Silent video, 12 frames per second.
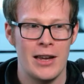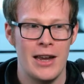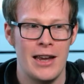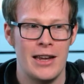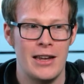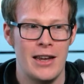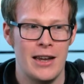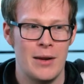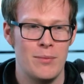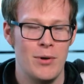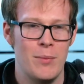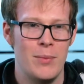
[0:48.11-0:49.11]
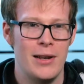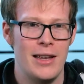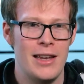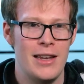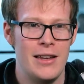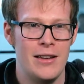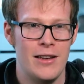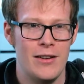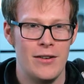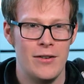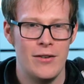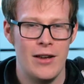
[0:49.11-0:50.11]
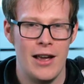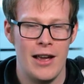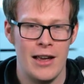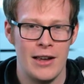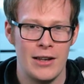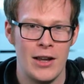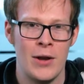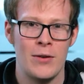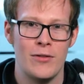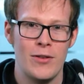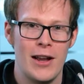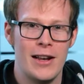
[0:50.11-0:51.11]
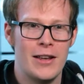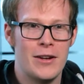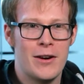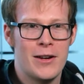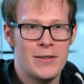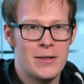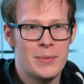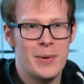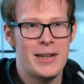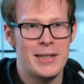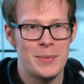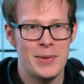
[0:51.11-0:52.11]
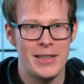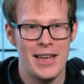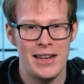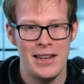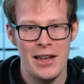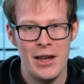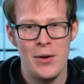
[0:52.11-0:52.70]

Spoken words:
it can probably go in fairly aggressive space. But then